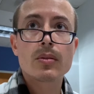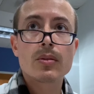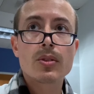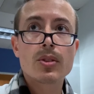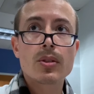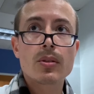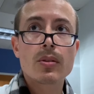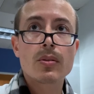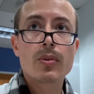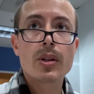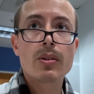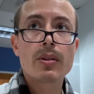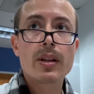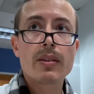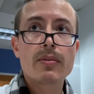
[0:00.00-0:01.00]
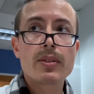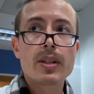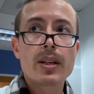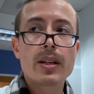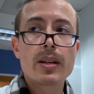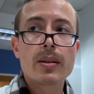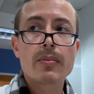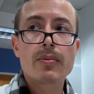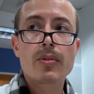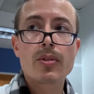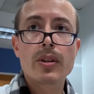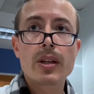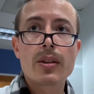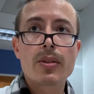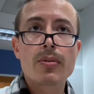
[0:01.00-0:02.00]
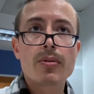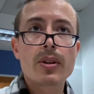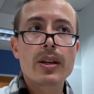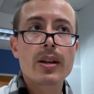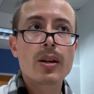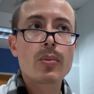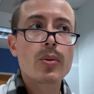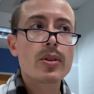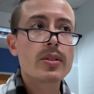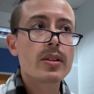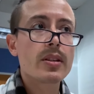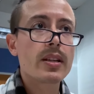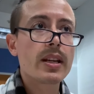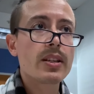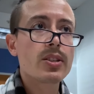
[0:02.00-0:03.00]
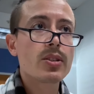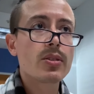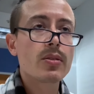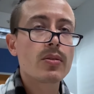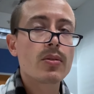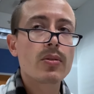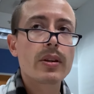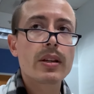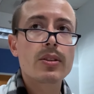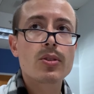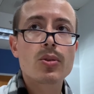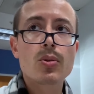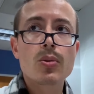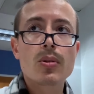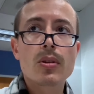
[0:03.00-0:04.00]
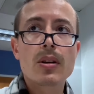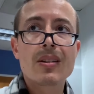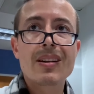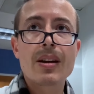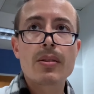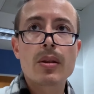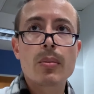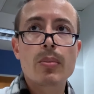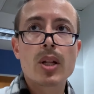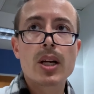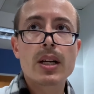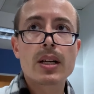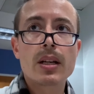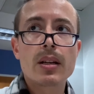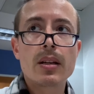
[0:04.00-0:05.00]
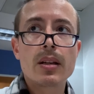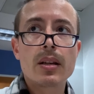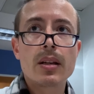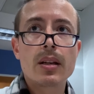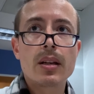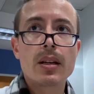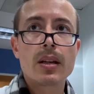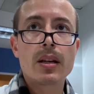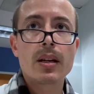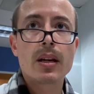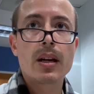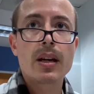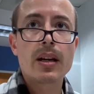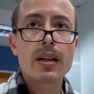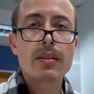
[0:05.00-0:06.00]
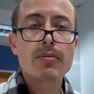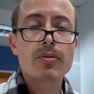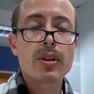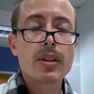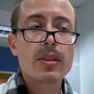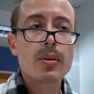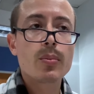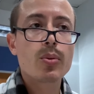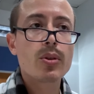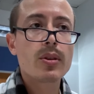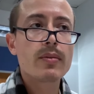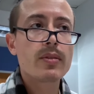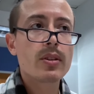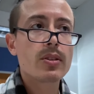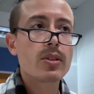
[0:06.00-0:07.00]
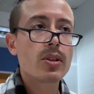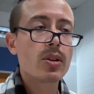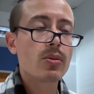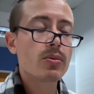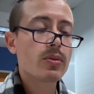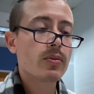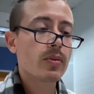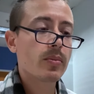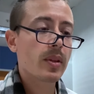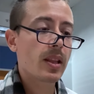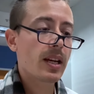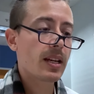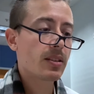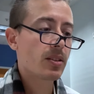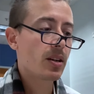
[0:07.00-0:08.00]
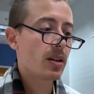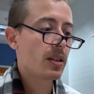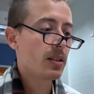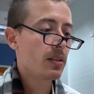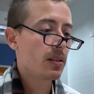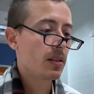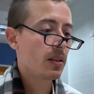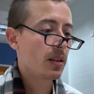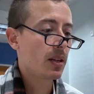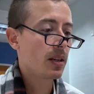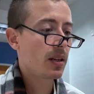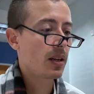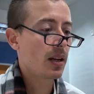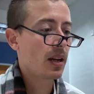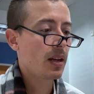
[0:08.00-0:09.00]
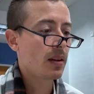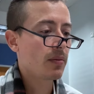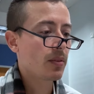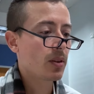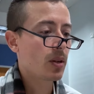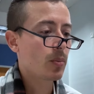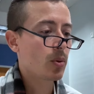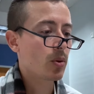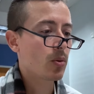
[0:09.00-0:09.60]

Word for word: Sir, we don't have time for a three hour presentation or a tour around the block. I have read the previous notes from the last audit, and I have a couple